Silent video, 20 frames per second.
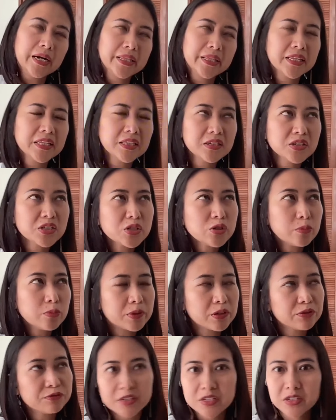I think there's
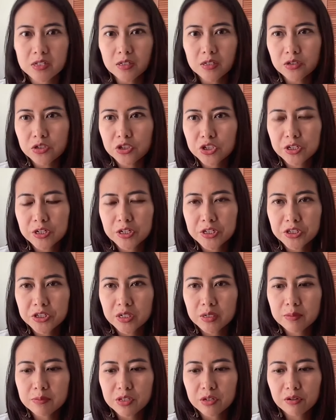no perfect solution
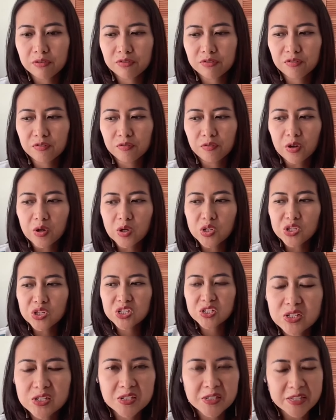in terms of
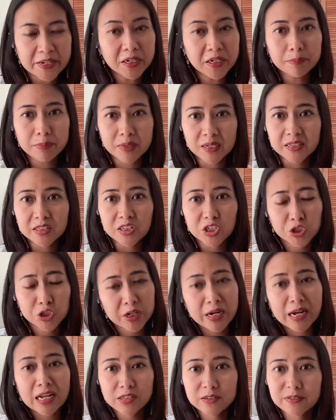
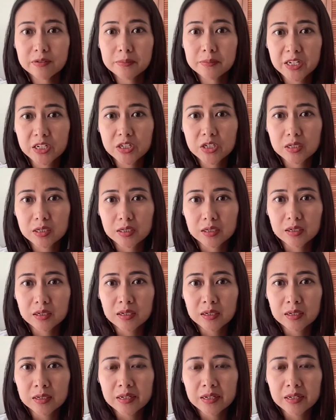sustainability transformation.